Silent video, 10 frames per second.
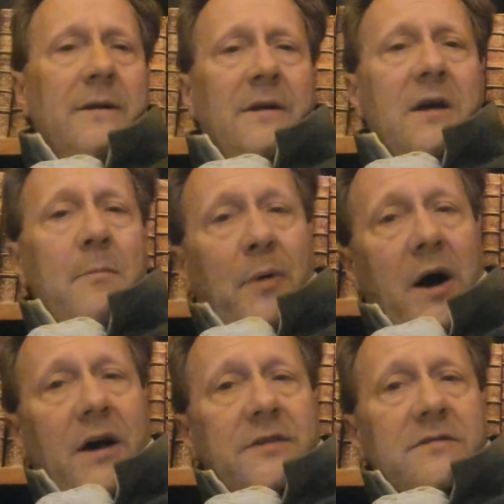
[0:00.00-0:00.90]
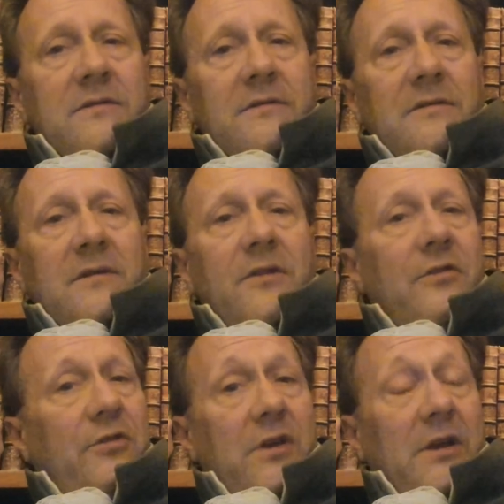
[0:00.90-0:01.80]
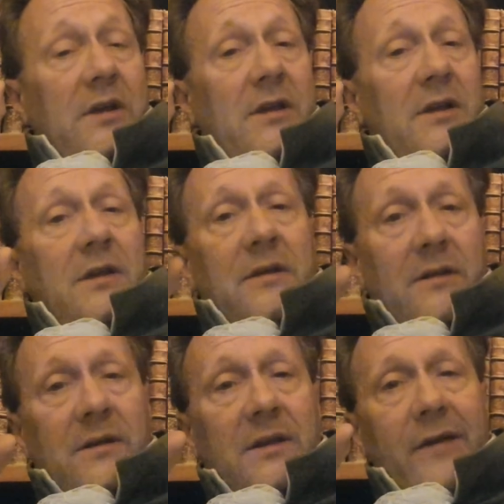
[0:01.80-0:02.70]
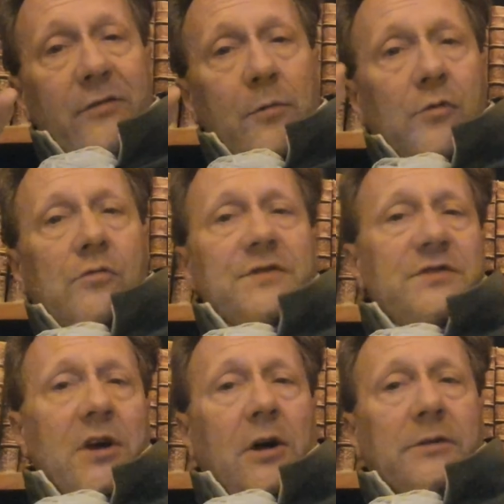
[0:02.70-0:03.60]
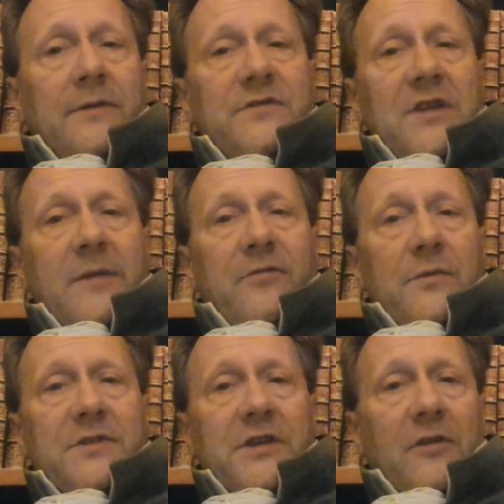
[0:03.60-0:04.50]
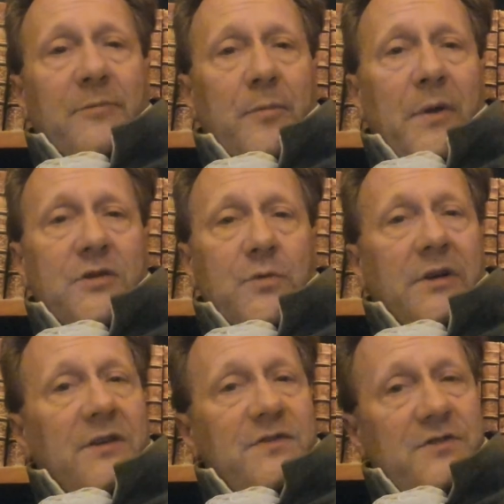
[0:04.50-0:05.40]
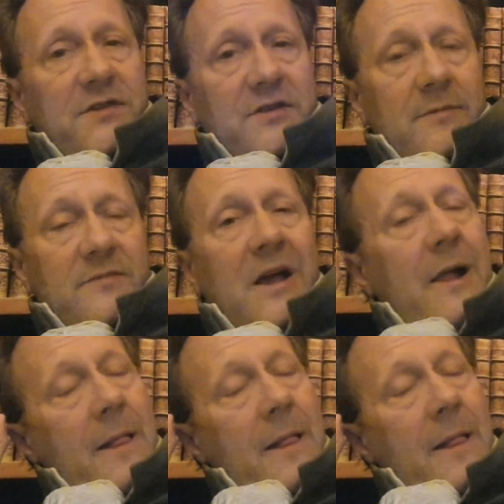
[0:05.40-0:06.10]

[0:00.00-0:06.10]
but the inevitable result of self-perpetuating systems